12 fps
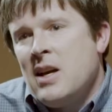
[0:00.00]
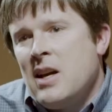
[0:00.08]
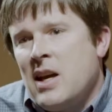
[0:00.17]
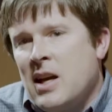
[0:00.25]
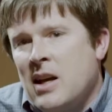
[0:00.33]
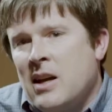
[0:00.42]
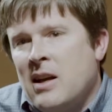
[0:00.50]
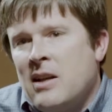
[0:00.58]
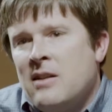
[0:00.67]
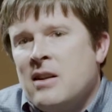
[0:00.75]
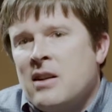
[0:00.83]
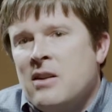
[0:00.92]

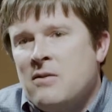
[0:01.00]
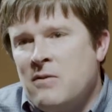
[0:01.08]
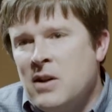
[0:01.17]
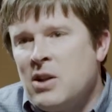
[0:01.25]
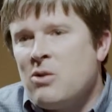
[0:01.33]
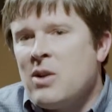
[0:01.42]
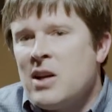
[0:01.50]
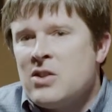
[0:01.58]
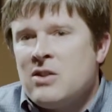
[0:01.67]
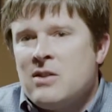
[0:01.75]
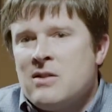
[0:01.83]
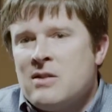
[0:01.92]
And the
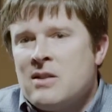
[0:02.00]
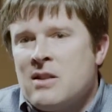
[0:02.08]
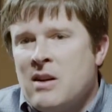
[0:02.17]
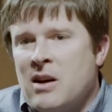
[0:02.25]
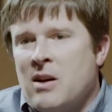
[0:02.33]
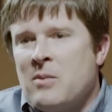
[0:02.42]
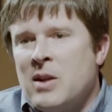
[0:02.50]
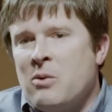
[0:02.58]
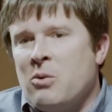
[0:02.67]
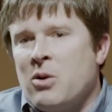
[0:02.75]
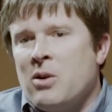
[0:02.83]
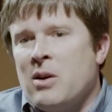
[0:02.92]
configurations that
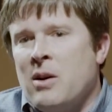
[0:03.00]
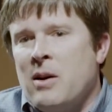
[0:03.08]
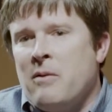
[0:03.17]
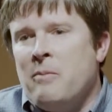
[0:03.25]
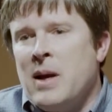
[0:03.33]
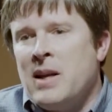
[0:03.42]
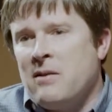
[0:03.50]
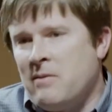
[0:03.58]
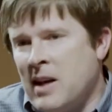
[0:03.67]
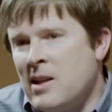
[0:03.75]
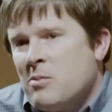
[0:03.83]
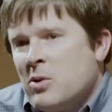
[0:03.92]
were made
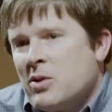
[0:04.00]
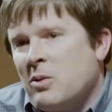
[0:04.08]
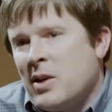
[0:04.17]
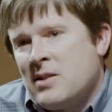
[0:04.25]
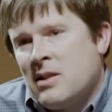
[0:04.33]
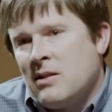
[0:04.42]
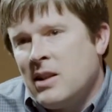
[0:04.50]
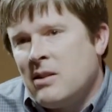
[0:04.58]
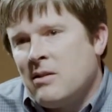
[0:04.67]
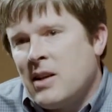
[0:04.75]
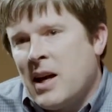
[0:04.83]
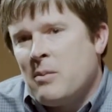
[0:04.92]
available to us in
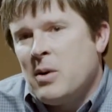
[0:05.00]
LigoLab